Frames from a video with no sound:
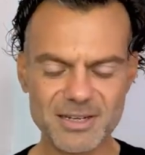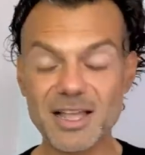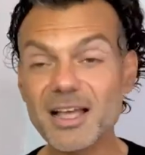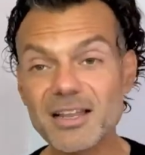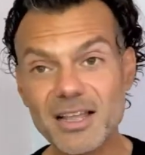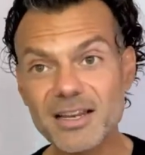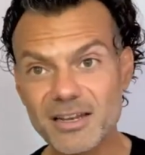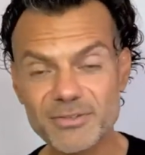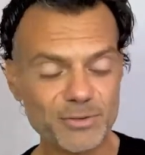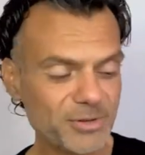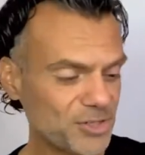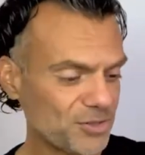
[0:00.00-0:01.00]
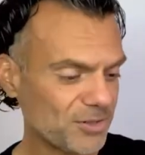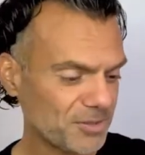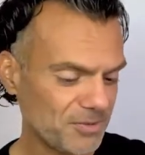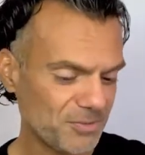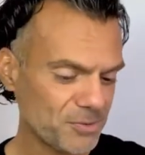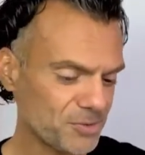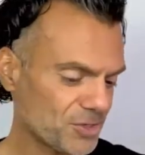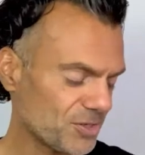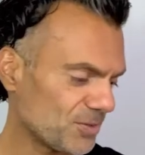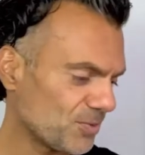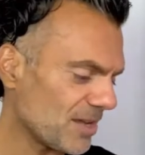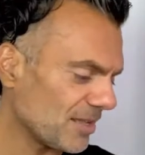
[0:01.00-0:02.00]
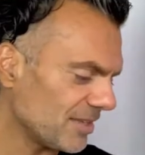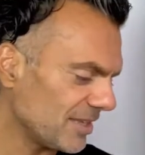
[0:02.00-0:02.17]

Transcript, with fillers: I, I love original Rive Gauche as well.